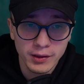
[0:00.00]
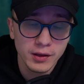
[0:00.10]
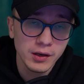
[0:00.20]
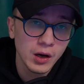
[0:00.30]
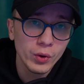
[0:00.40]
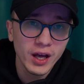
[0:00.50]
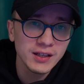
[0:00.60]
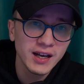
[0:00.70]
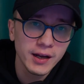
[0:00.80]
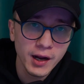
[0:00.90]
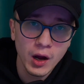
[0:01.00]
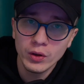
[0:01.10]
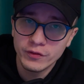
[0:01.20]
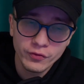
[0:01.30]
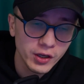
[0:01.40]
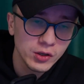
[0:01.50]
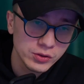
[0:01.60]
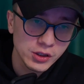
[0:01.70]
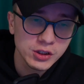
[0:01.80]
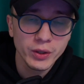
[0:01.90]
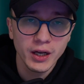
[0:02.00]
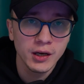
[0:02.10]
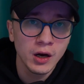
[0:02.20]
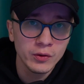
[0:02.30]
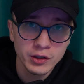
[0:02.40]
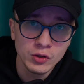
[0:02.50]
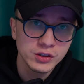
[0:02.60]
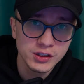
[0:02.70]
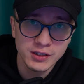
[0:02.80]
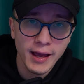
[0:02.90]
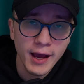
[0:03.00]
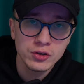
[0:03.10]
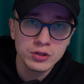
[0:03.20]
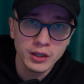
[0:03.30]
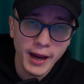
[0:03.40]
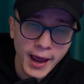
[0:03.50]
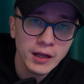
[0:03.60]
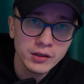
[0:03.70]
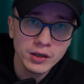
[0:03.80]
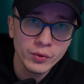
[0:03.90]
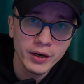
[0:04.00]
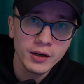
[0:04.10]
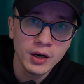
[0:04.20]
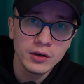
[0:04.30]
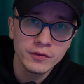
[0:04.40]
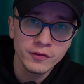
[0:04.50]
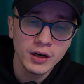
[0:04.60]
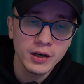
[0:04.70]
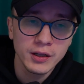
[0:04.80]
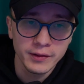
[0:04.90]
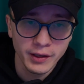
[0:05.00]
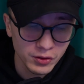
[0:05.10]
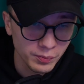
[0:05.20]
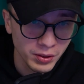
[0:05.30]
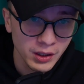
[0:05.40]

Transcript: Now, we're not gonna count free users, we're gonna count users that actually add their credit card on file and they do pick a